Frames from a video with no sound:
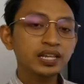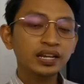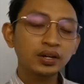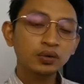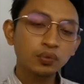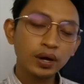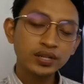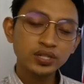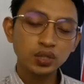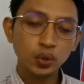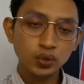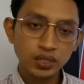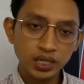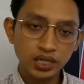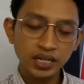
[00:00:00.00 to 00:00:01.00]
second one
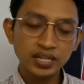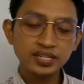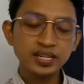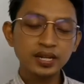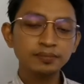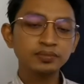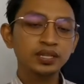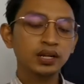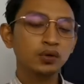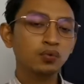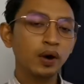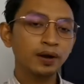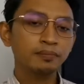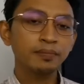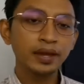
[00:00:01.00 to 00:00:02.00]
socialism, third
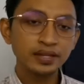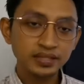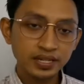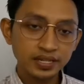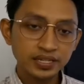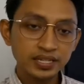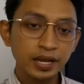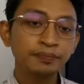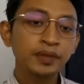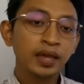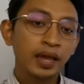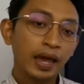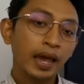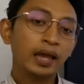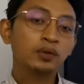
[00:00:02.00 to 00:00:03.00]
one mixed system,